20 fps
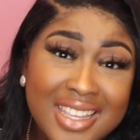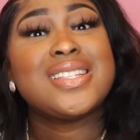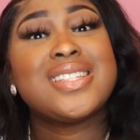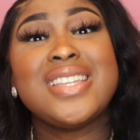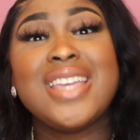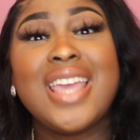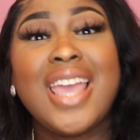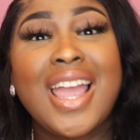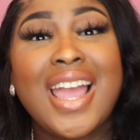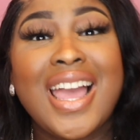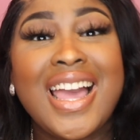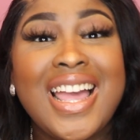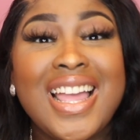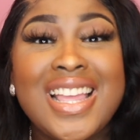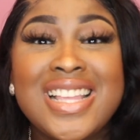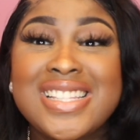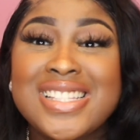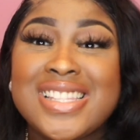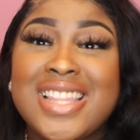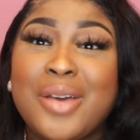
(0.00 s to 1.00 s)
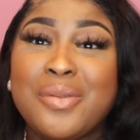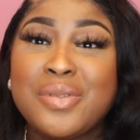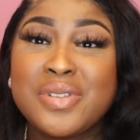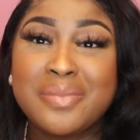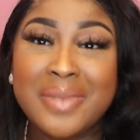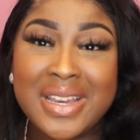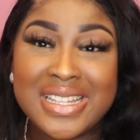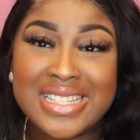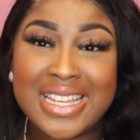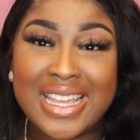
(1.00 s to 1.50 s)
So yeah, guys, that was
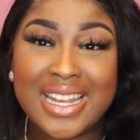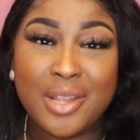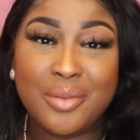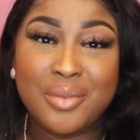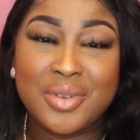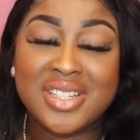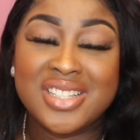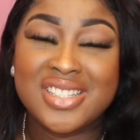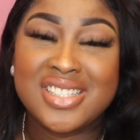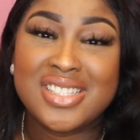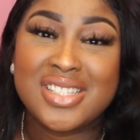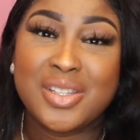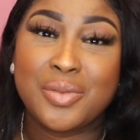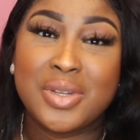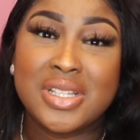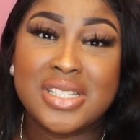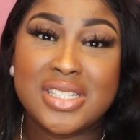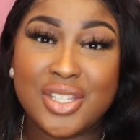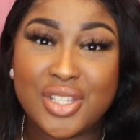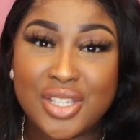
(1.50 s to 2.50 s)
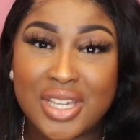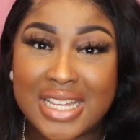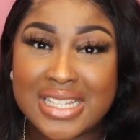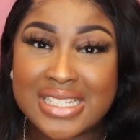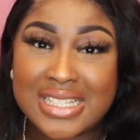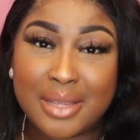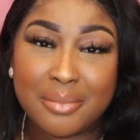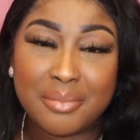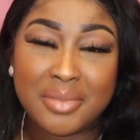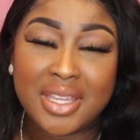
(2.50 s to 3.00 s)
my dilemmas, the ones that you guys
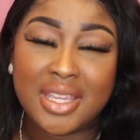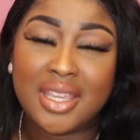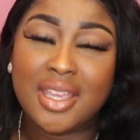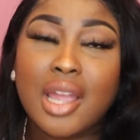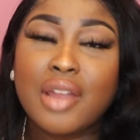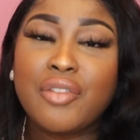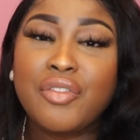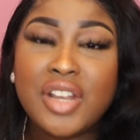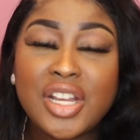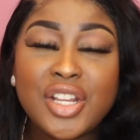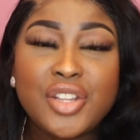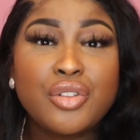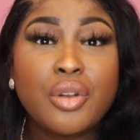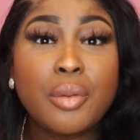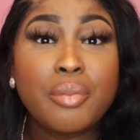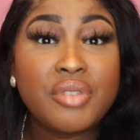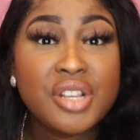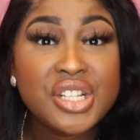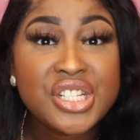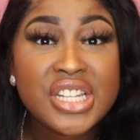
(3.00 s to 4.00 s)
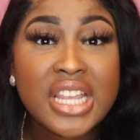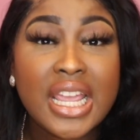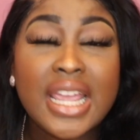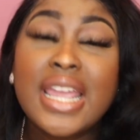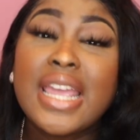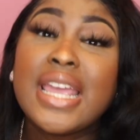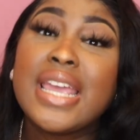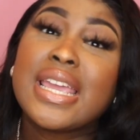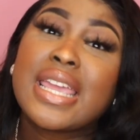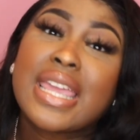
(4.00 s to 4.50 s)
sent me. I really do appreciate
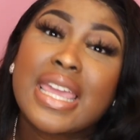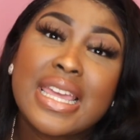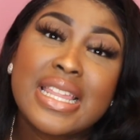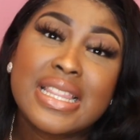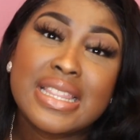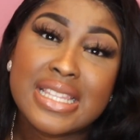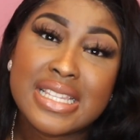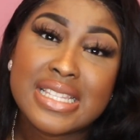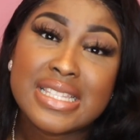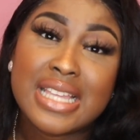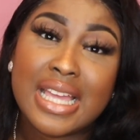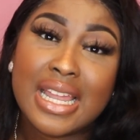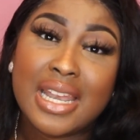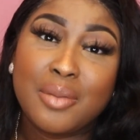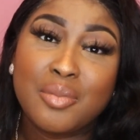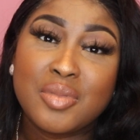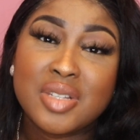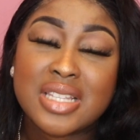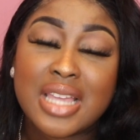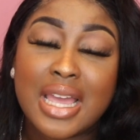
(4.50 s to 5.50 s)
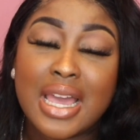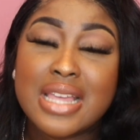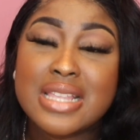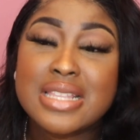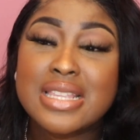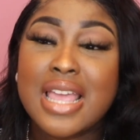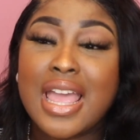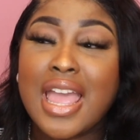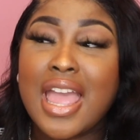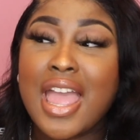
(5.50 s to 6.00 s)
getting these dilemmas, guys.